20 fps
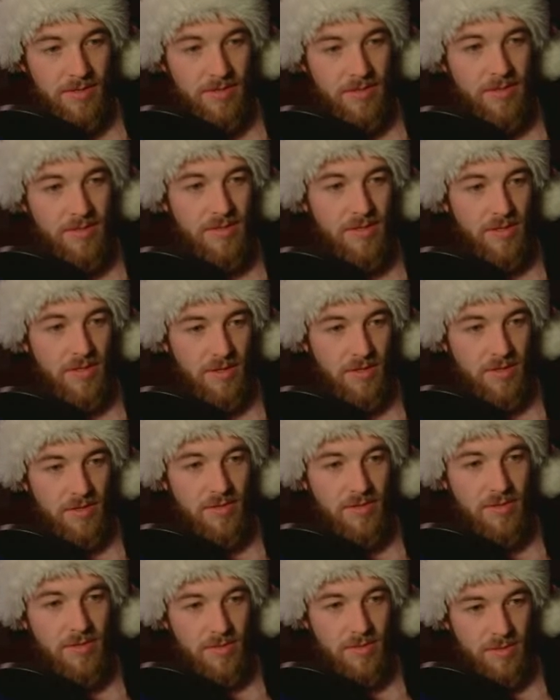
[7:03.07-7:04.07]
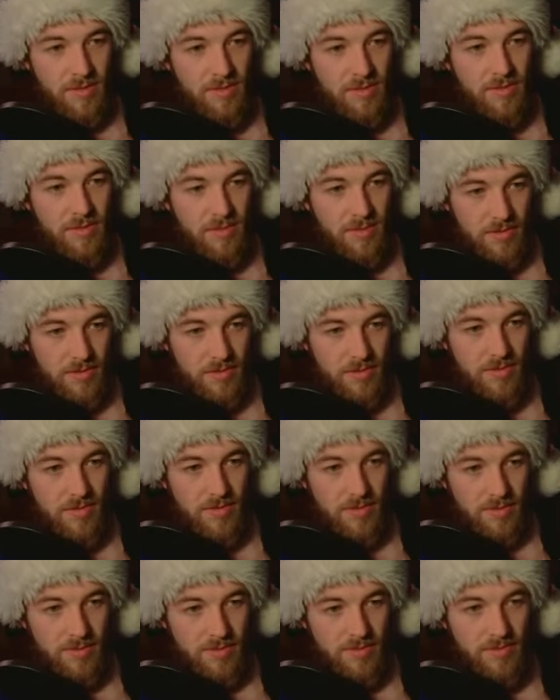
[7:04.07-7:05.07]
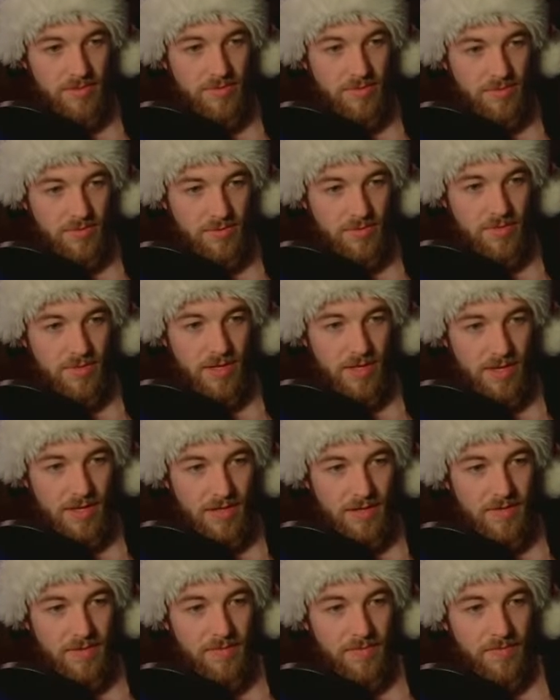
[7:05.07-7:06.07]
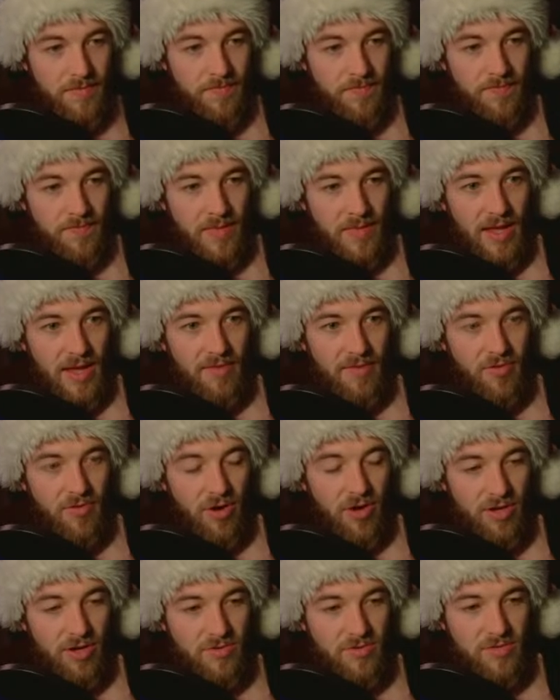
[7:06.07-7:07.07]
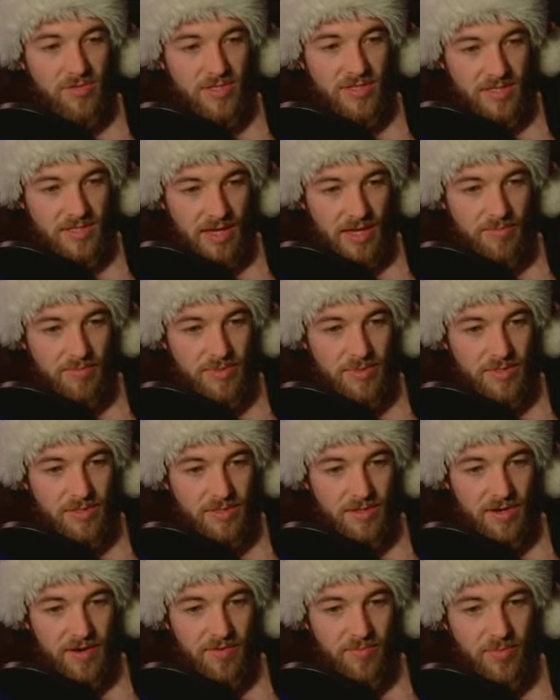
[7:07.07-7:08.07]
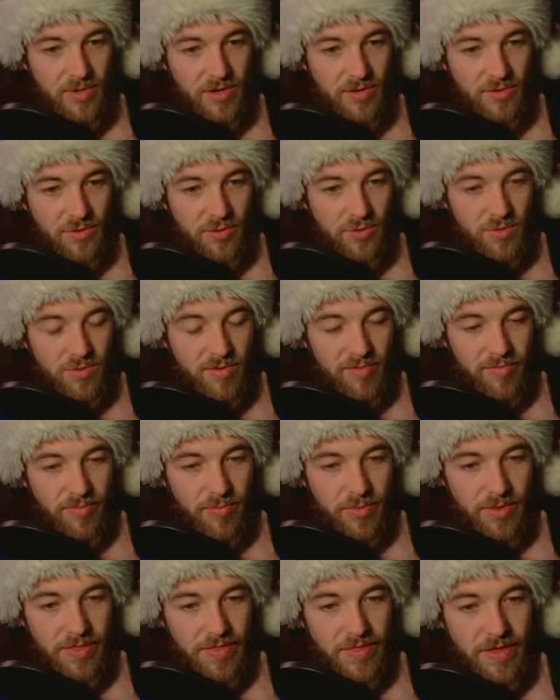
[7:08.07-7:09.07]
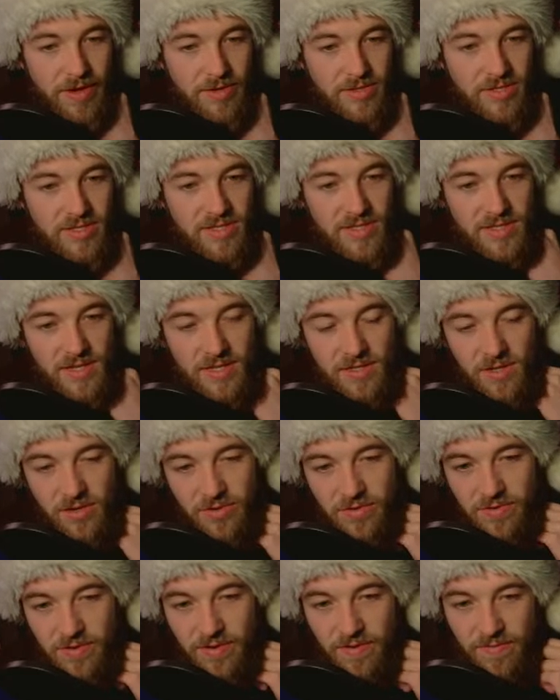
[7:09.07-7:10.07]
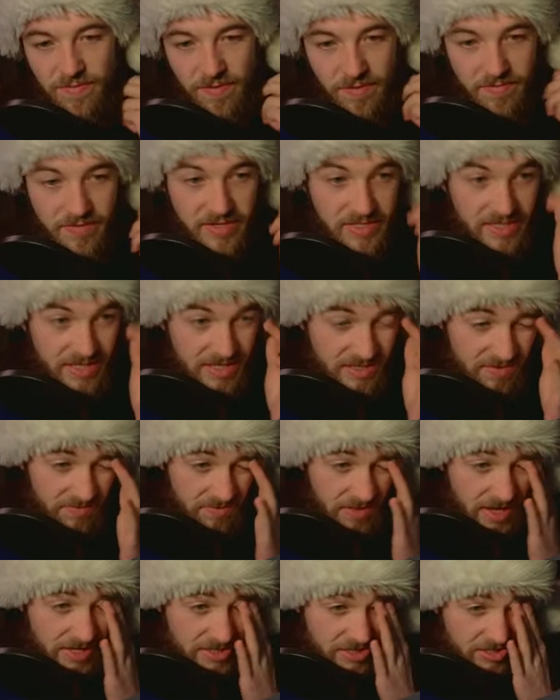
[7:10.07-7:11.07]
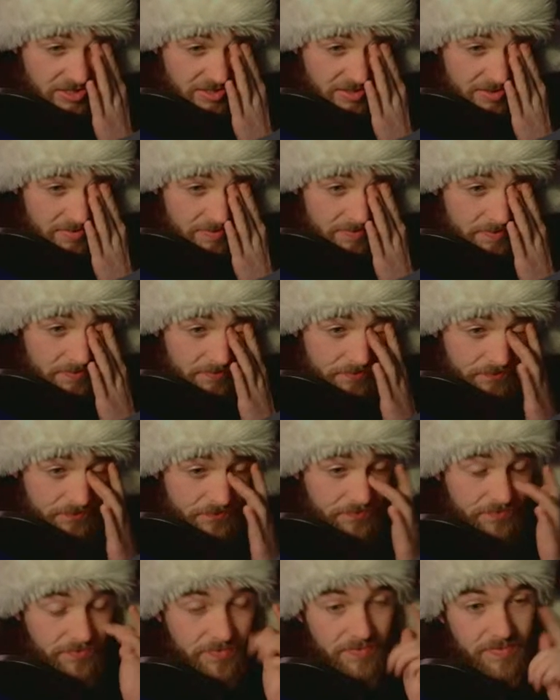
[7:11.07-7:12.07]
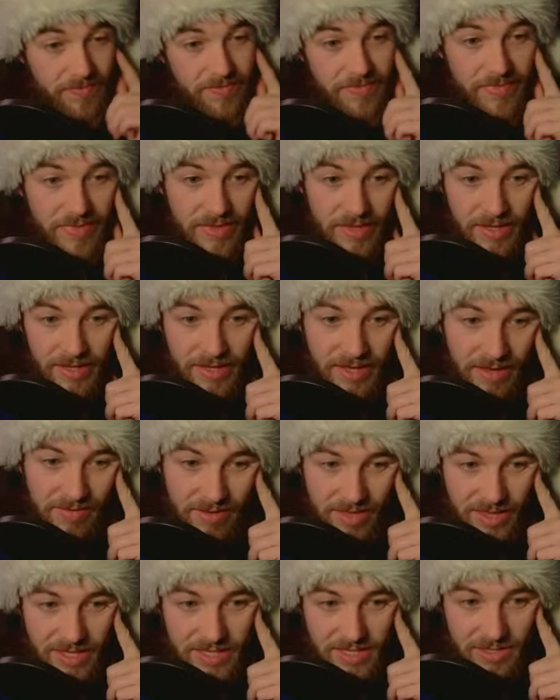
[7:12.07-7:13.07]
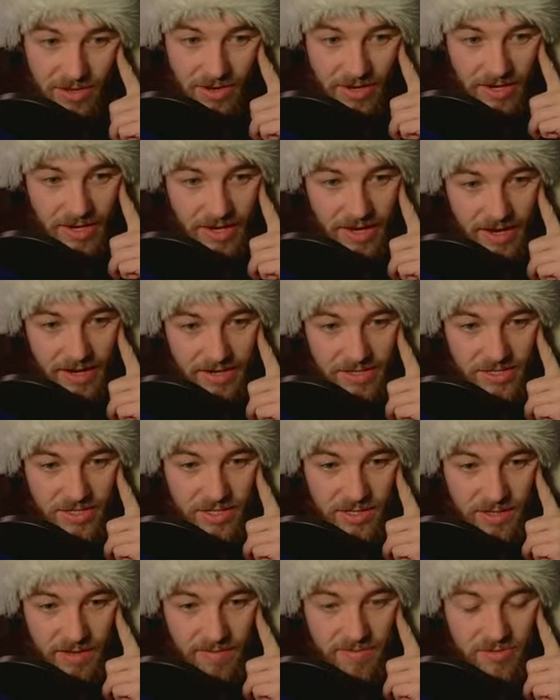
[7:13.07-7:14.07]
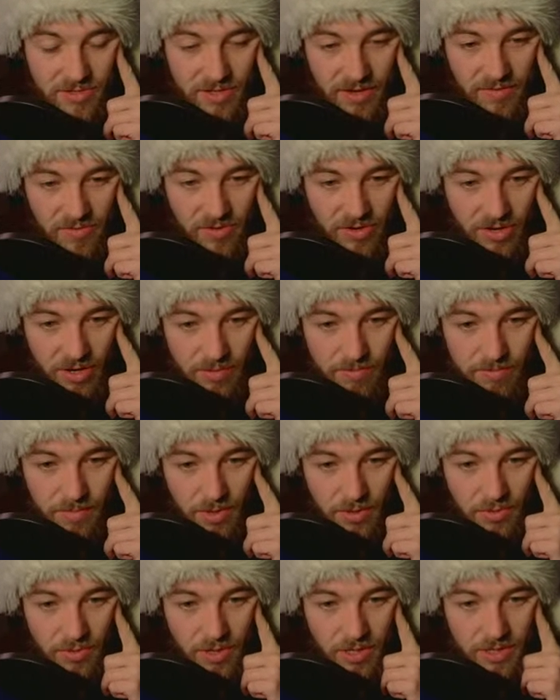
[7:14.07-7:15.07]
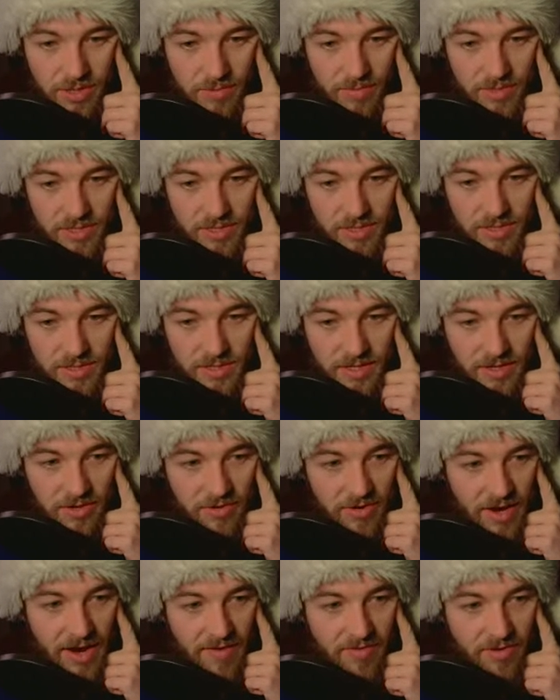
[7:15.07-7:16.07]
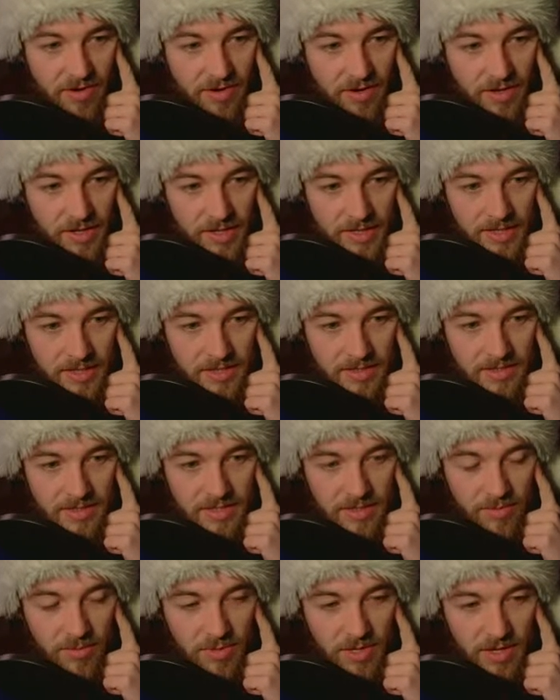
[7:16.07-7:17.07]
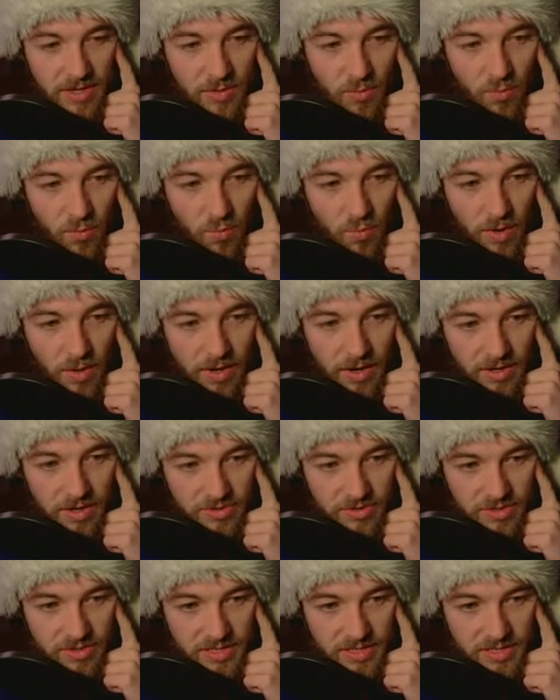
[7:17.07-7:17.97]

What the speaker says: So it goes through that. After 100 steps, there have been a total of 1,656 flashes. Giving the starting energy levels of the Dumbo octopuses in your cavern, simulate 100